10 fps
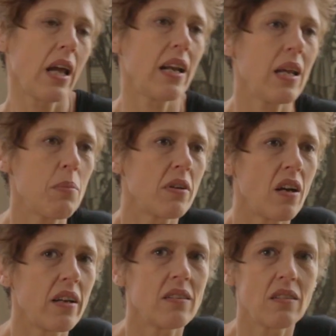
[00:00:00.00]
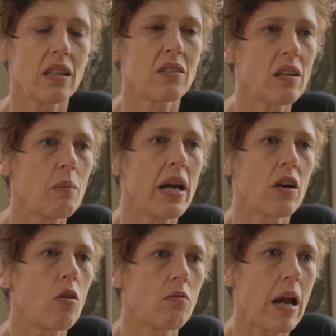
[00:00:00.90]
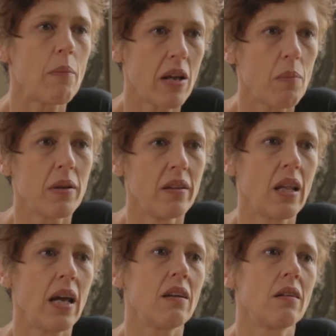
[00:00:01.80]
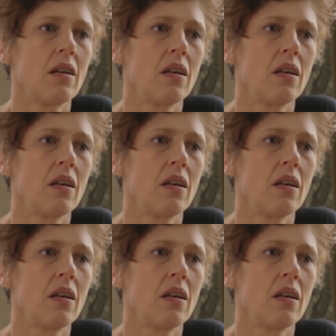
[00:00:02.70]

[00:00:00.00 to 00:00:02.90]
And hepatitis C has somehow got wrapped up in that.